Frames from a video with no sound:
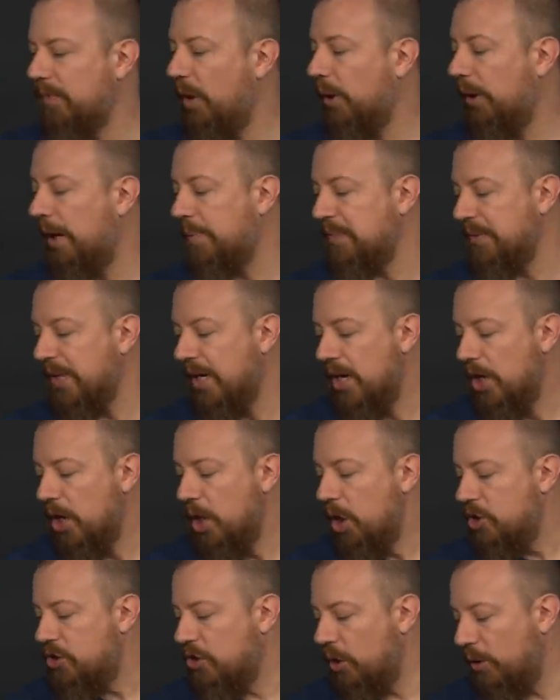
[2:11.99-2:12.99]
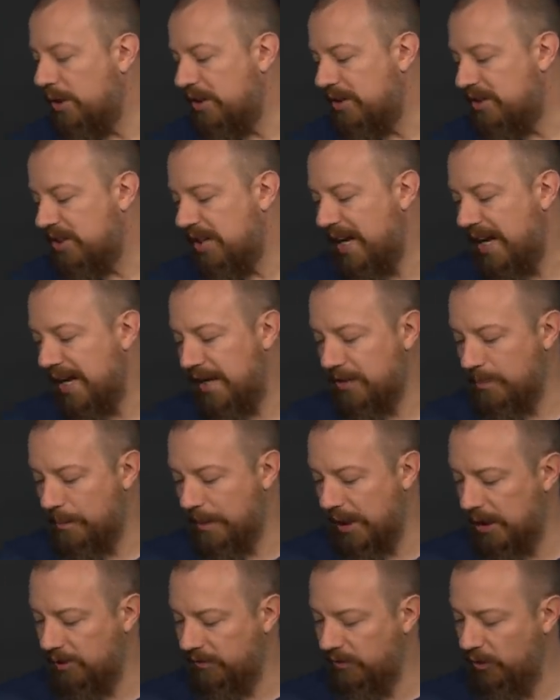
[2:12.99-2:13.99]
Okay, so the, the
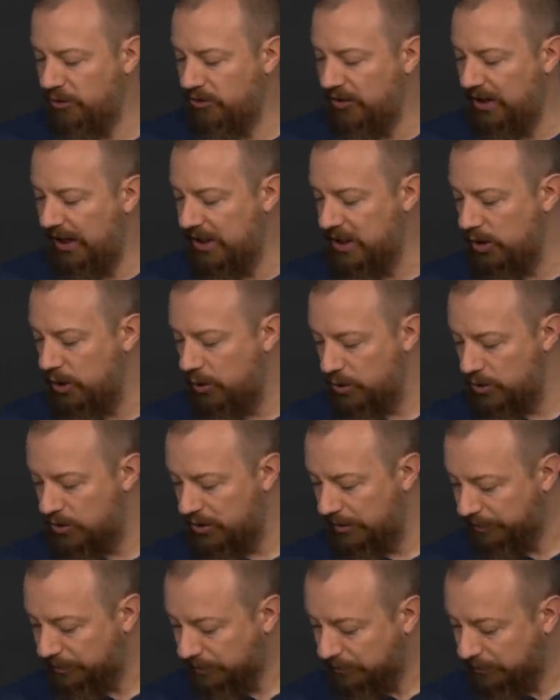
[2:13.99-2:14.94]
microphones that I used